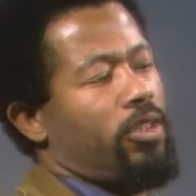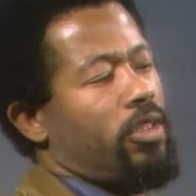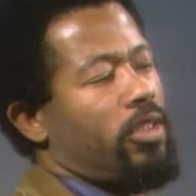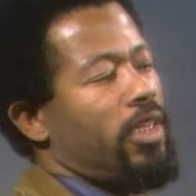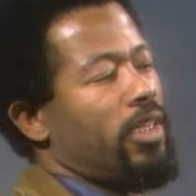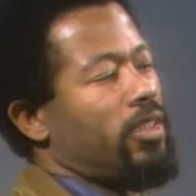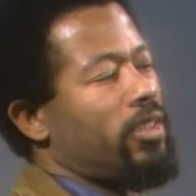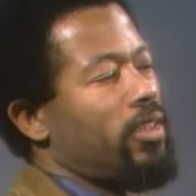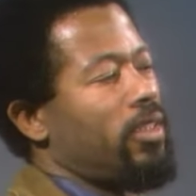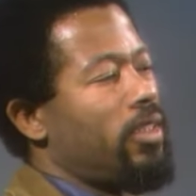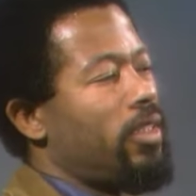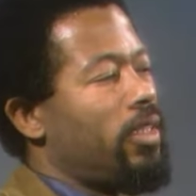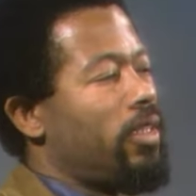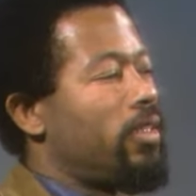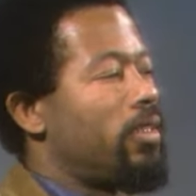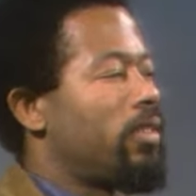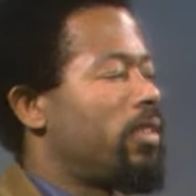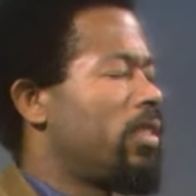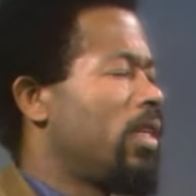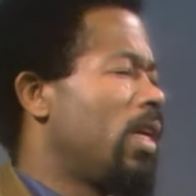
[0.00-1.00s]
Richard Nixon
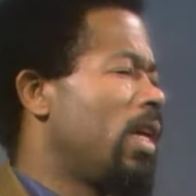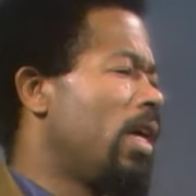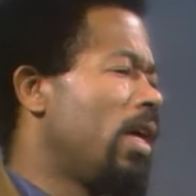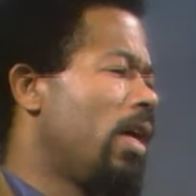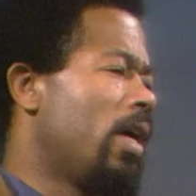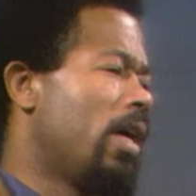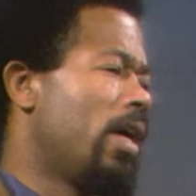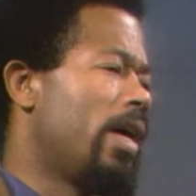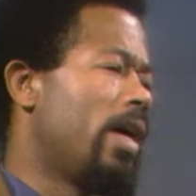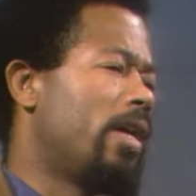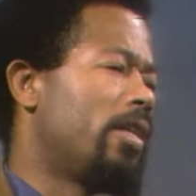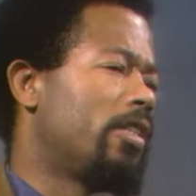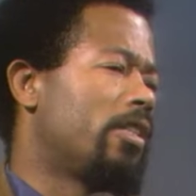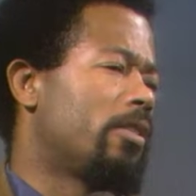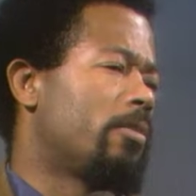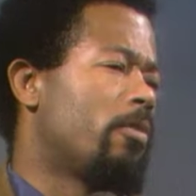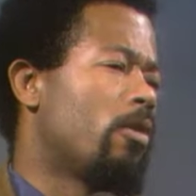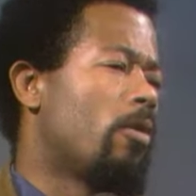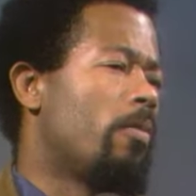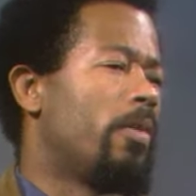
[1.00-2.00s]
is, at this
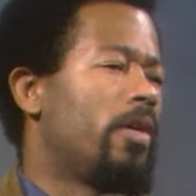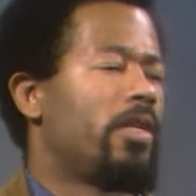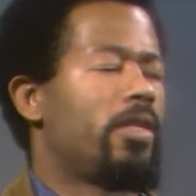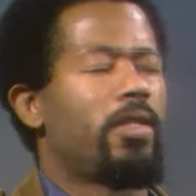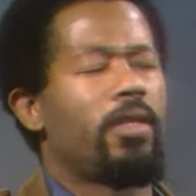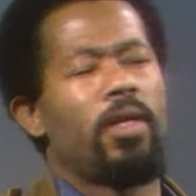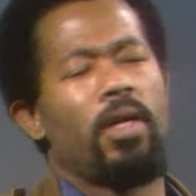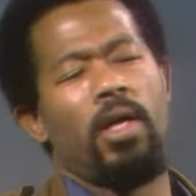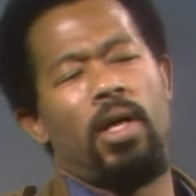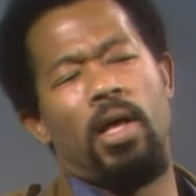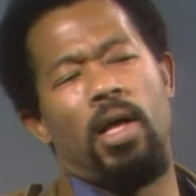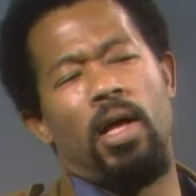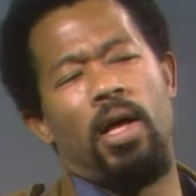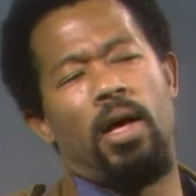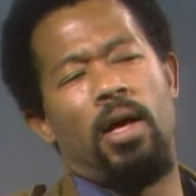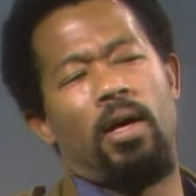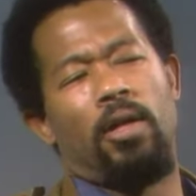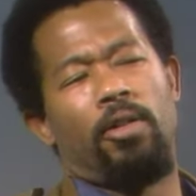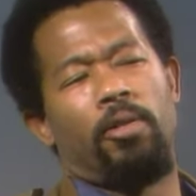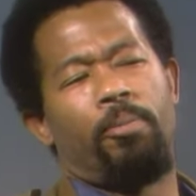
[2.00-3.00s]
moment,
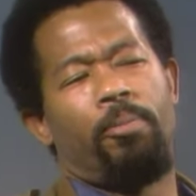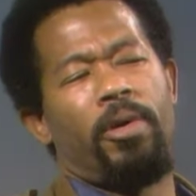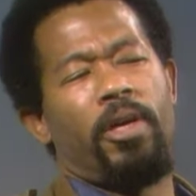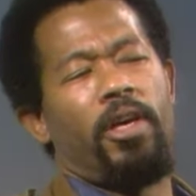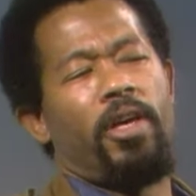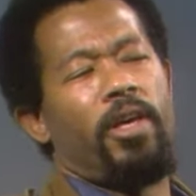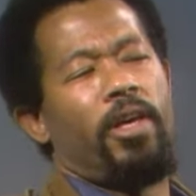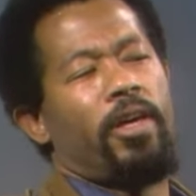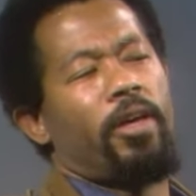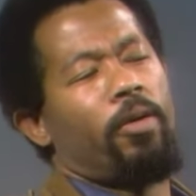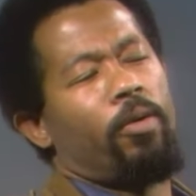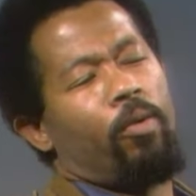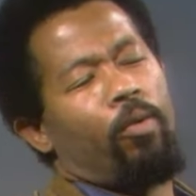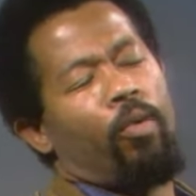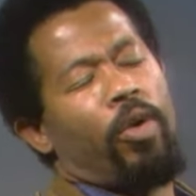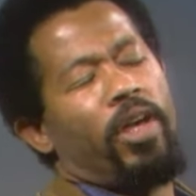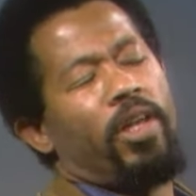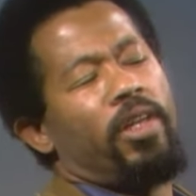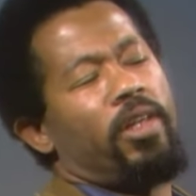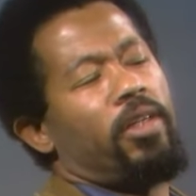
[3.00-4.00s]
the pig
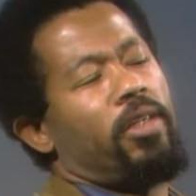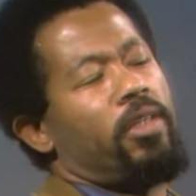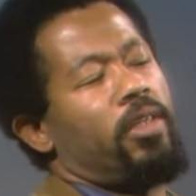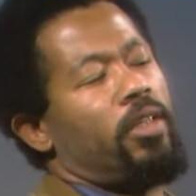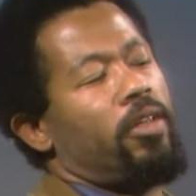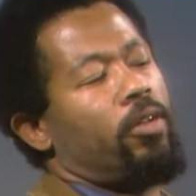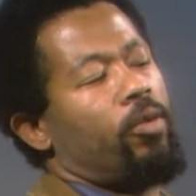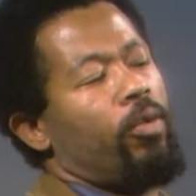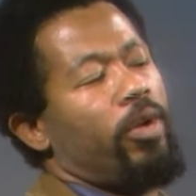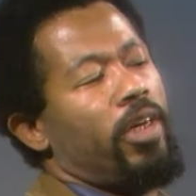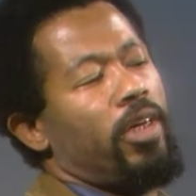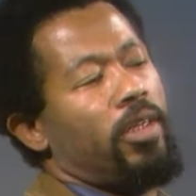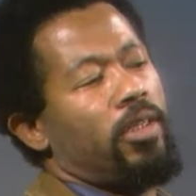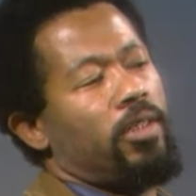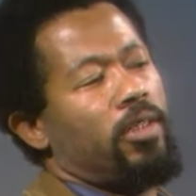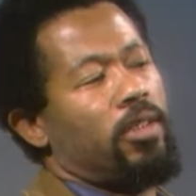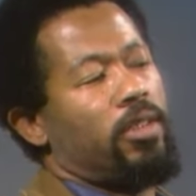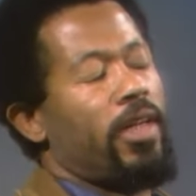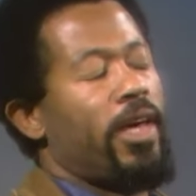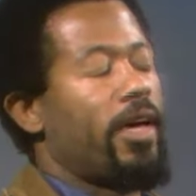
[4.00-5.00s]
waiting in the wings
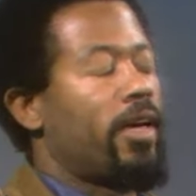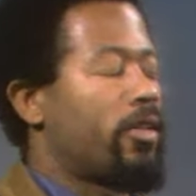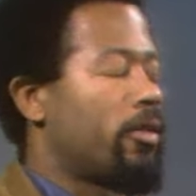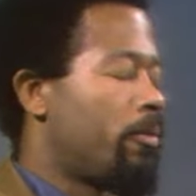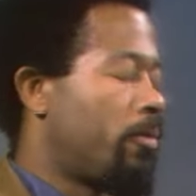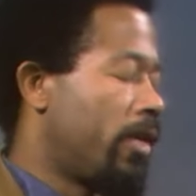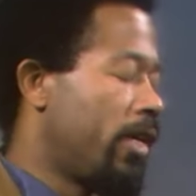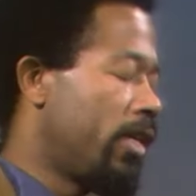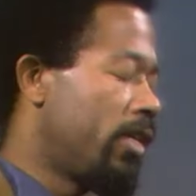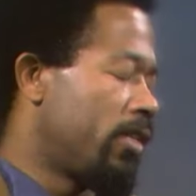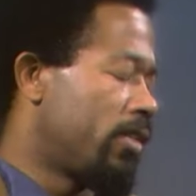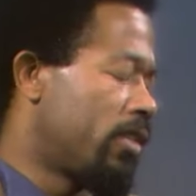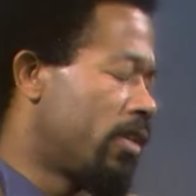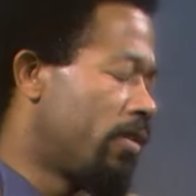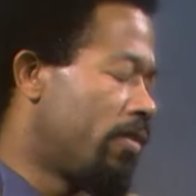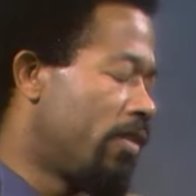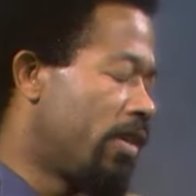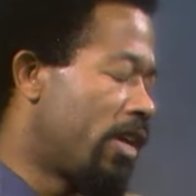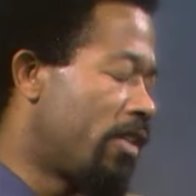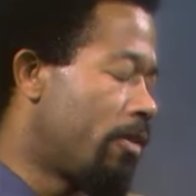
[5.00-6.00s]
to take the place
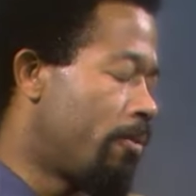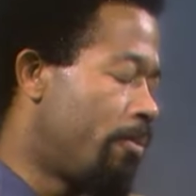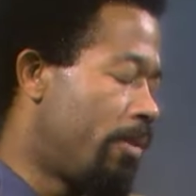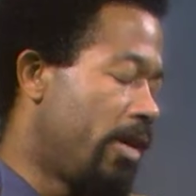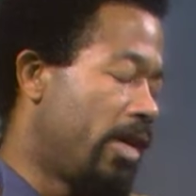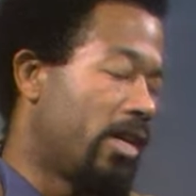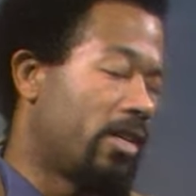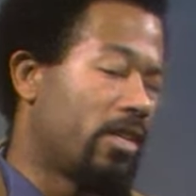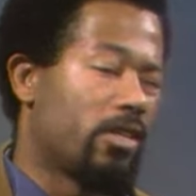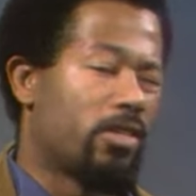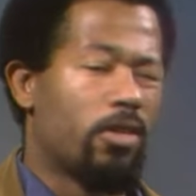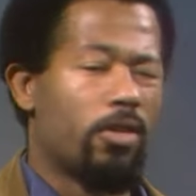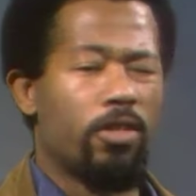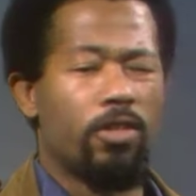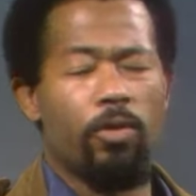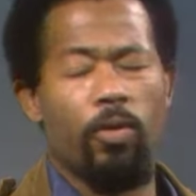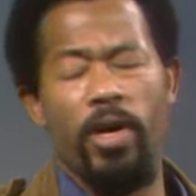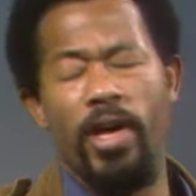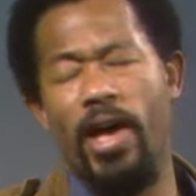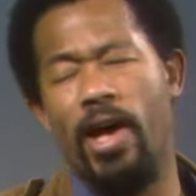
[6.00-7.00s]
of the other pig that's on his
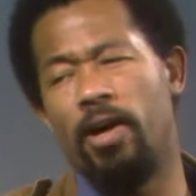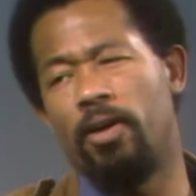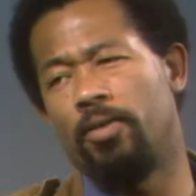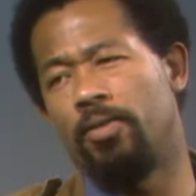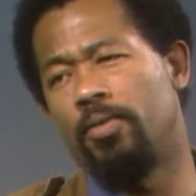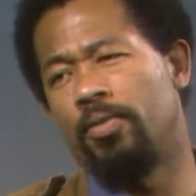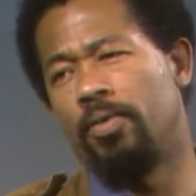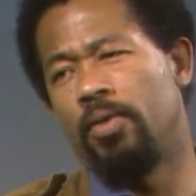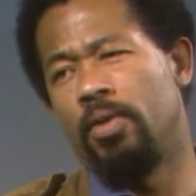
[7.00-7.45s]
way out.